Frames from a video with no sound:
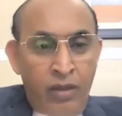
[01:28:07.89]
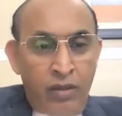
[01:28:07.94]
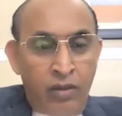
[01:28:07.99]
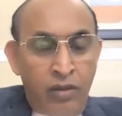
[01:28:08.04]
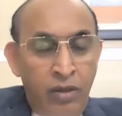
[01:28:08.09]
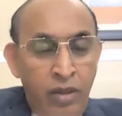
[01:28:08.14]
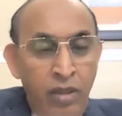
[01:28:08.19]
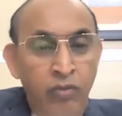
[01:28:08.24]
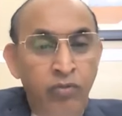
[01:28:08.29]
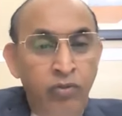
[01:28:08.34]

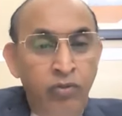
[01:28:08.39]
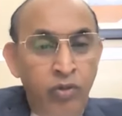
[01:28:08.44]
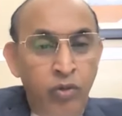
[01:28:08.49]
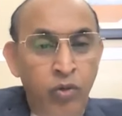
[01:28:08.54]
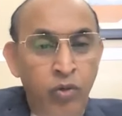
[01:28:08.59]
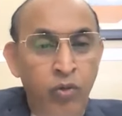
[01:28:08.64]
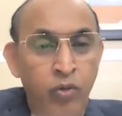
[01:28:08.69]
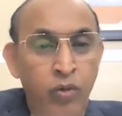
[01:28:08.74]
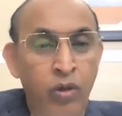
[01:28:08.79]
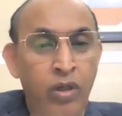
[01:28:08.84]
gives
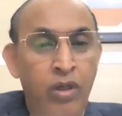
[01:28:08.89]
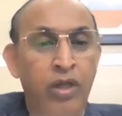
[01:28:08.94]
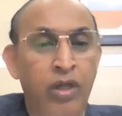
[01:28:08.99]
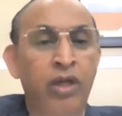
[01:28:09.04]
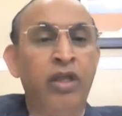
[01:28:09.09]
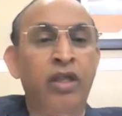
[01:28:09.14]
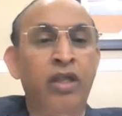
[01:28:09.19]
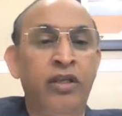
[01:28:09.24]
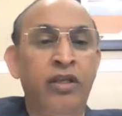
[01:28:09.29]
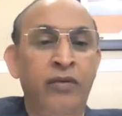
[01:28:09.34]
you
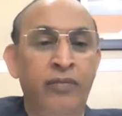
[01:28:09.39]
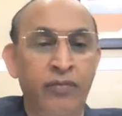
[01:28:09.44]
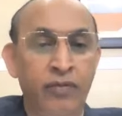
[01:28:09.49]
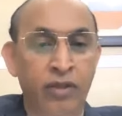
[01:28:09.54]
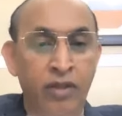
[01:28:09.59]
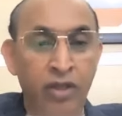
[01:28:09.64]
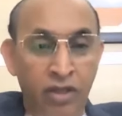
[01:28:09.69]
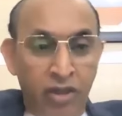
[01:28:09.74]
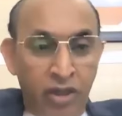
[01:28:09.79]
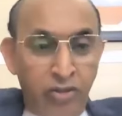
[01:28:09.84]
a relief.
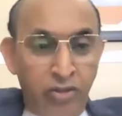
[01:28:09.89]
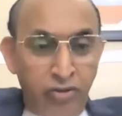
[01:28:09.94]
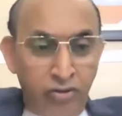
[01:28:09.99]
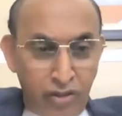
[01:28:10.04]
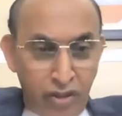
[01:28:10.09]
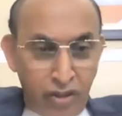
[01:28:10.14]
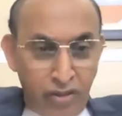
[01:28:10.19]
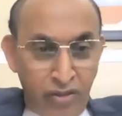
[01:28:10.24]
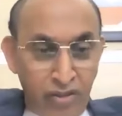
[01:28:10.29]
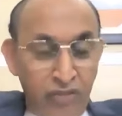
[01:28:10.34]
The
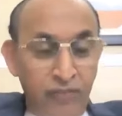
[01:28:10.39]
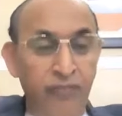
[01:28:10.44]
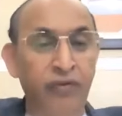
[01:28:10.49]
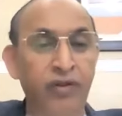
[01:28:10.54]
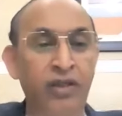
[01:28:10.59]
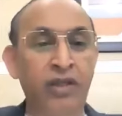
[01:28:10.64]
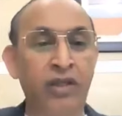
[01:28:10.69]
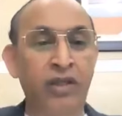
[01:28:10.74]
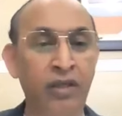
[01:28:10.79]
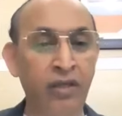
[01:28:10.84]
tension is
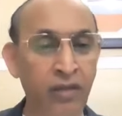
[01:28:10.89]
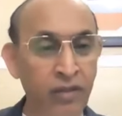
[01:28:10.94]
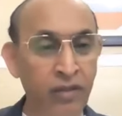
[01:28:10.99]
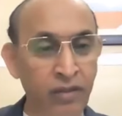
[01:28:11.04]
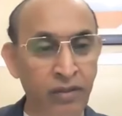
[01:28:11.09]
free.